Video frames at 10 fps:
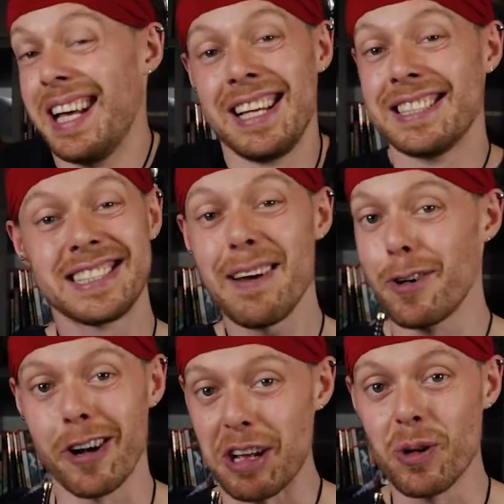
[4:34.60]
7
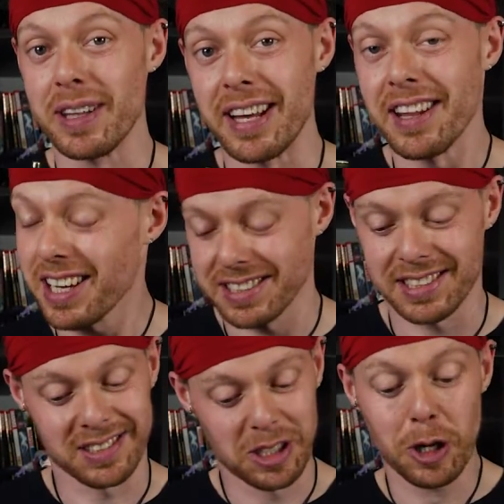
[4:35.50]
or 8 quid there.
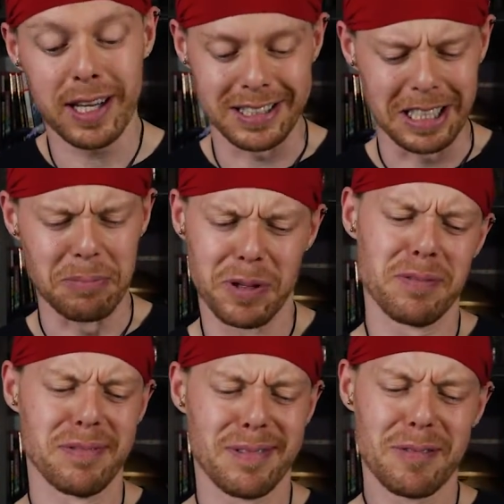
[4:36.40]
That's crazy, but
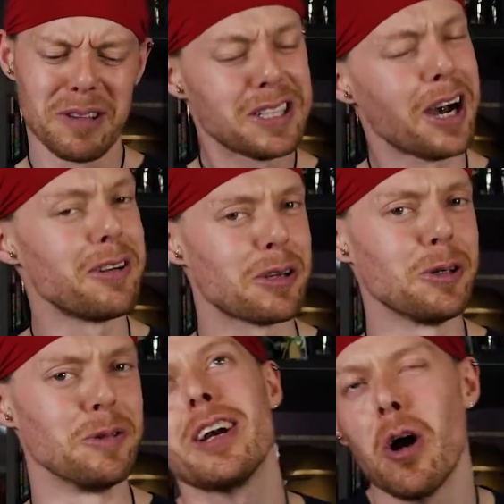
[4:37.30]
kind of
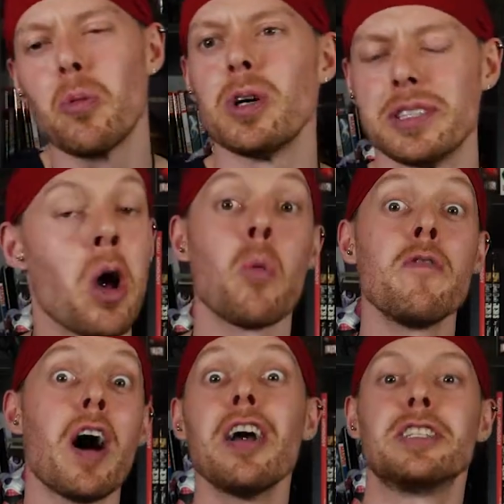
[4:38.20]
cool. Onward with
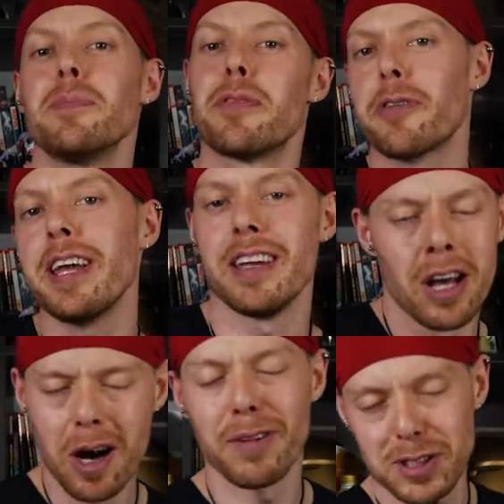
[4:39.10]
item 3
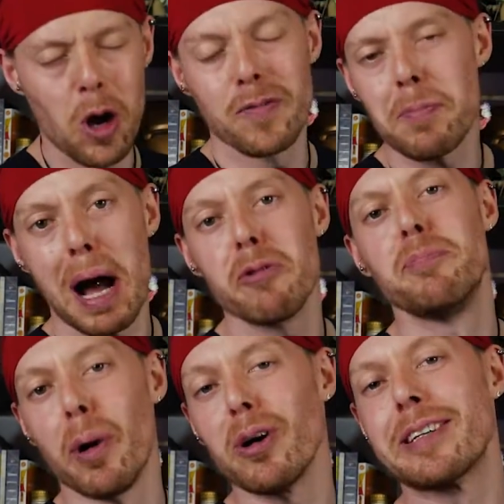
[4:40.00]
of this overpowered
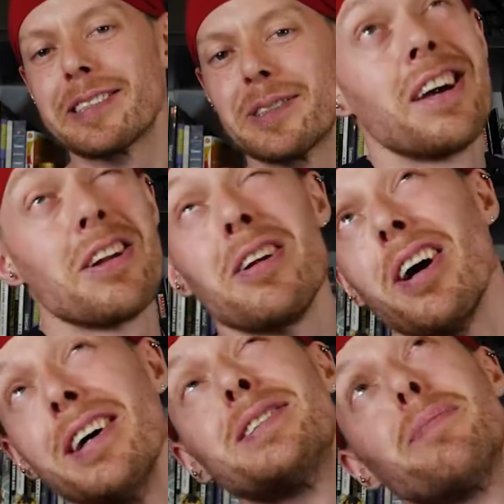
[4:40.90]
box. And
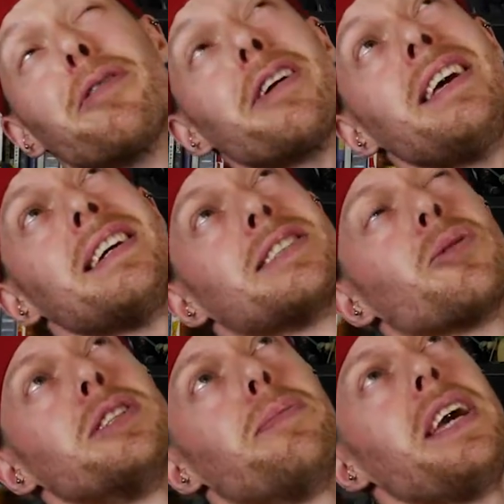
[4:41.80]
item 3 is going
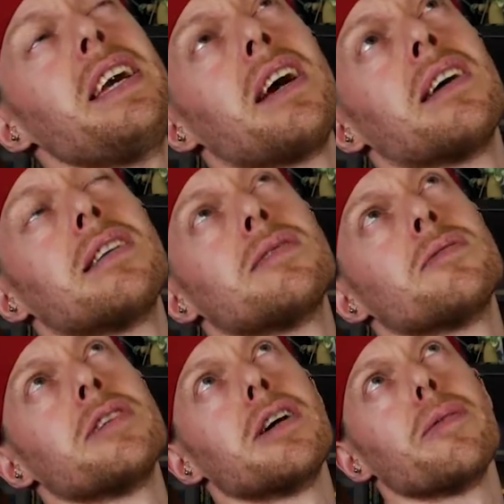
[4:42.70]
to be,
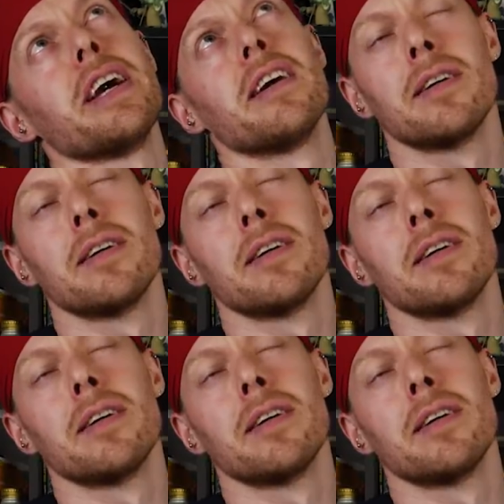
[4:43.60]
where are we?